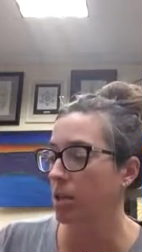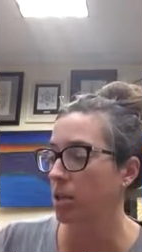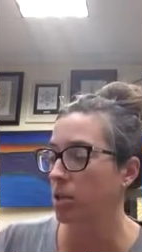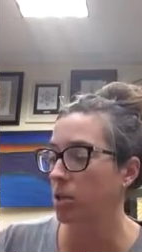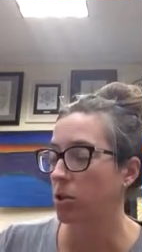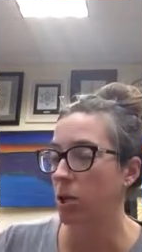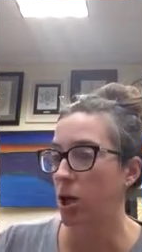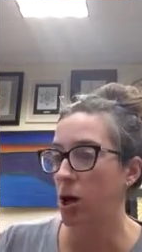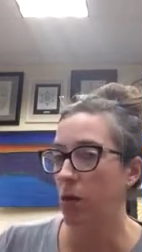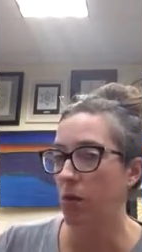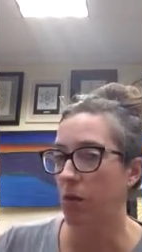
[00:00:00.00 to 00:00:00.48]

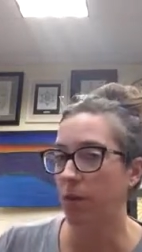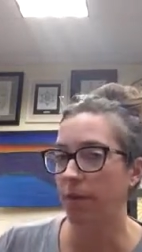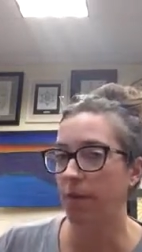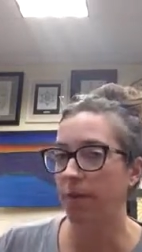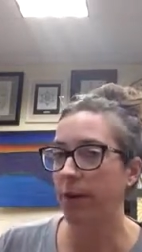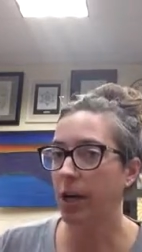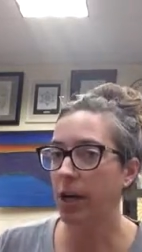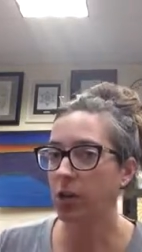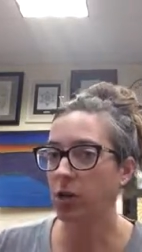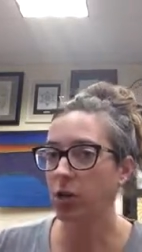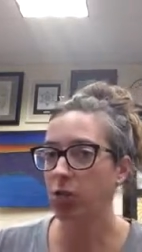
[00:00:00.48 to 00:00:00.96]
So the
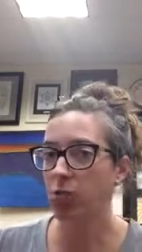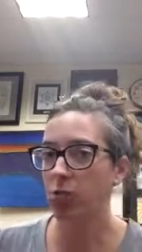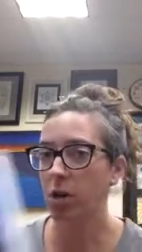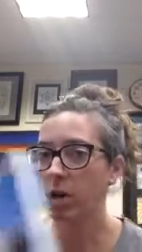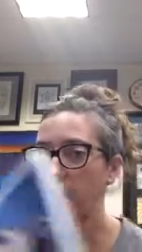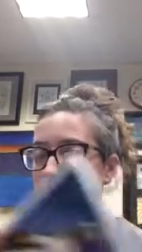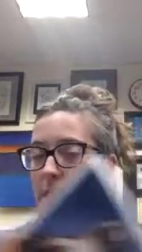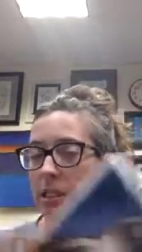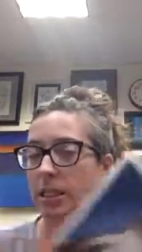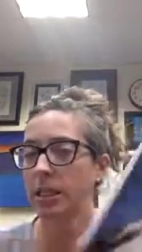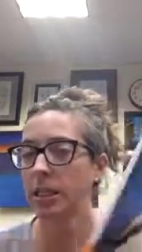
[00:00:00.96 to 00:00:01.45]
first
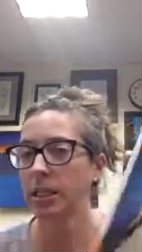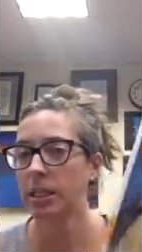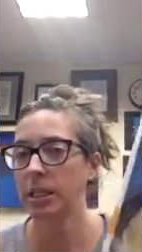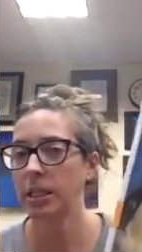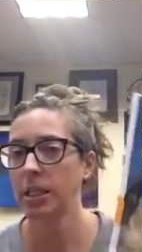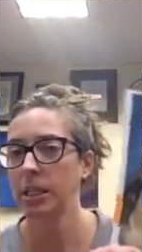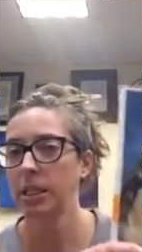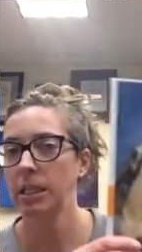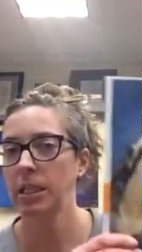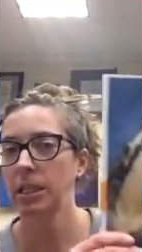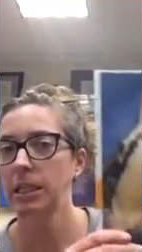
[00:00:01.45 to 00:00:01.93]
one
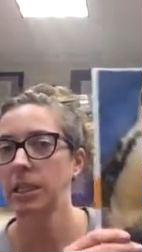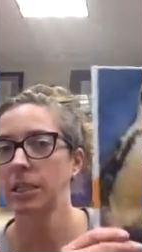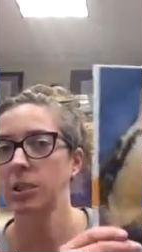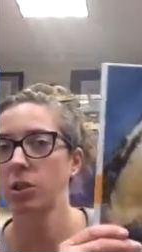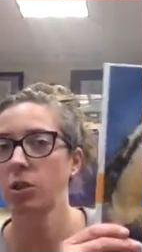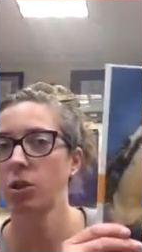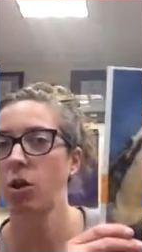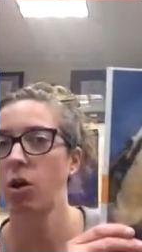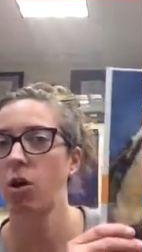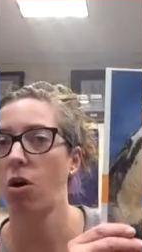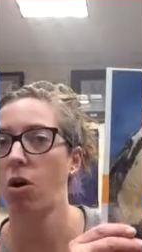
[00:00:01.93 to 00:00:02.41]

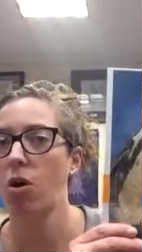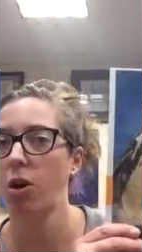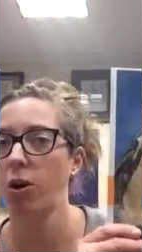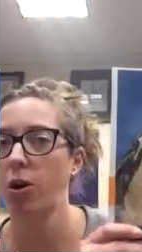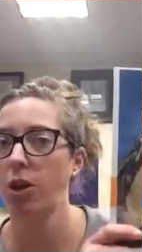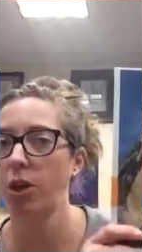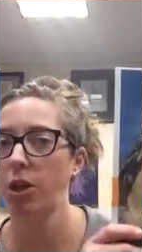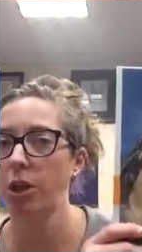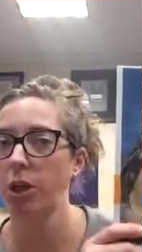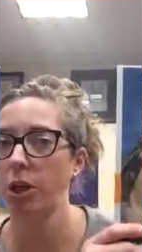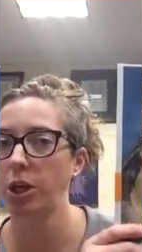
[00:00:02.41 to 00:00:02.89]
is
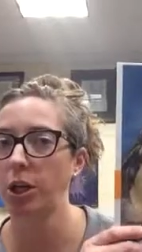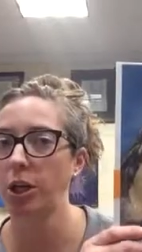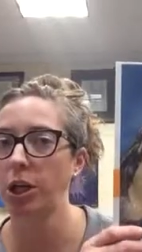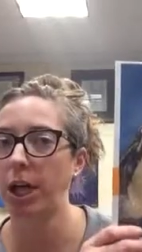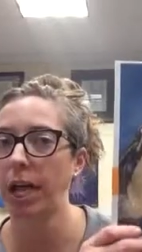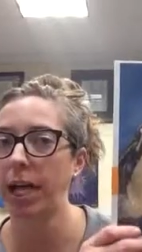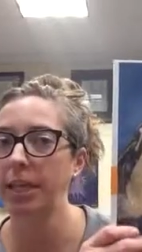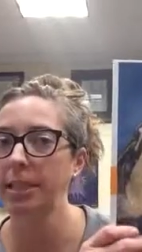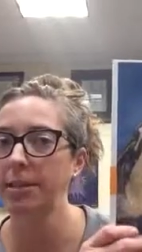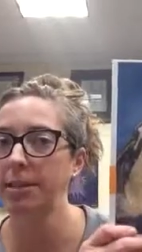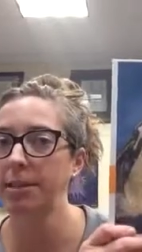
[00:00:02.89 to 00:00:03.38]
called The
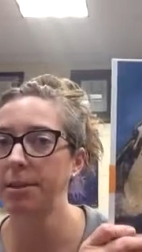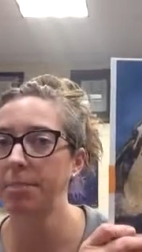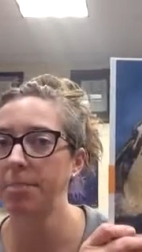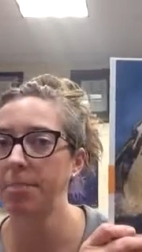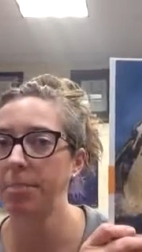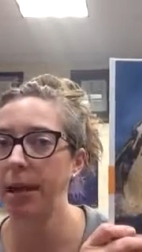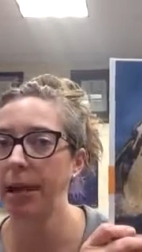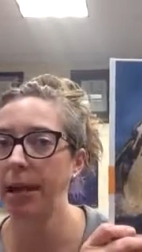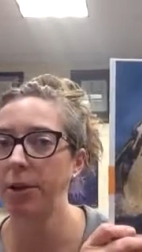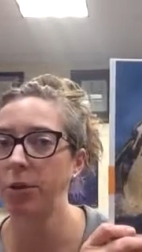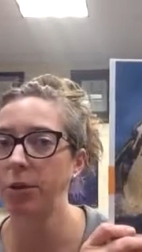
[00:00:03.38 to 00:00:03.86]
Great
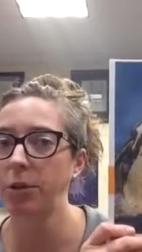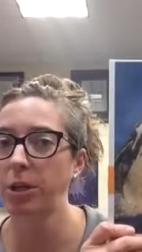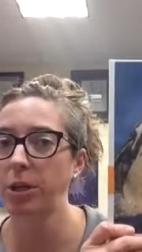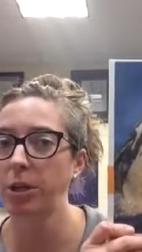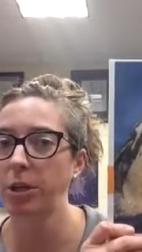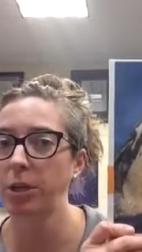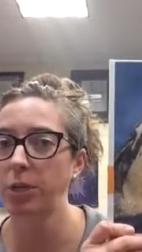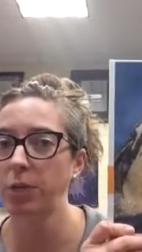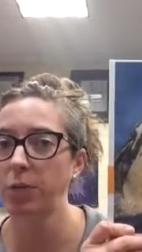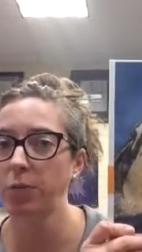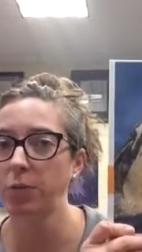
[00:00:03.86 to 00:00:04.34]

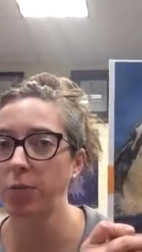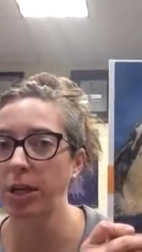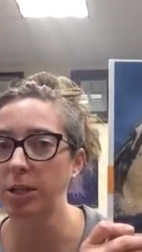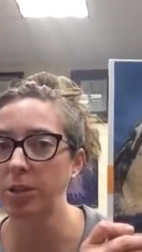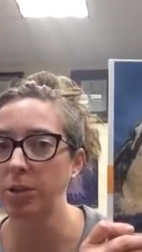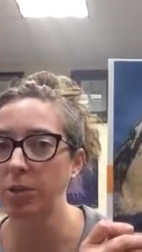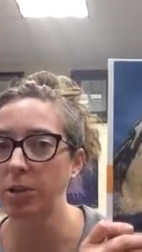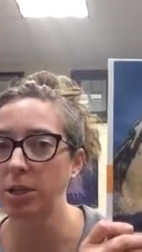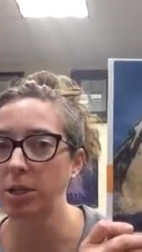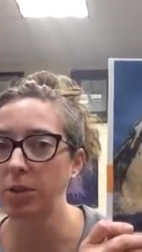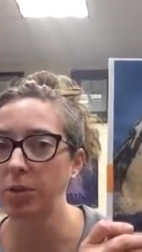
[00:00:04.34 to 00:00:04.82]
Penguin
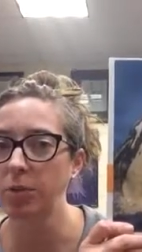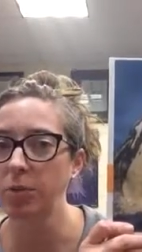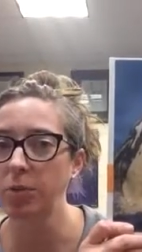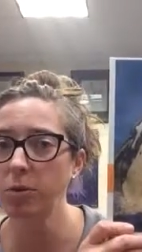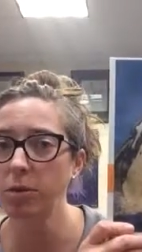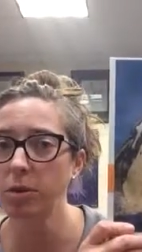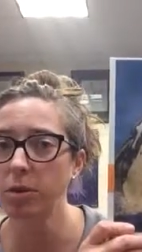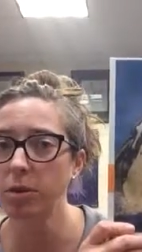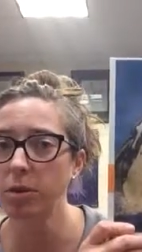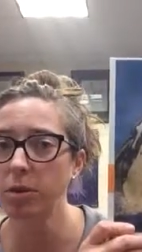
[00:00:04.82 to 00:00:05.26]
Rescue,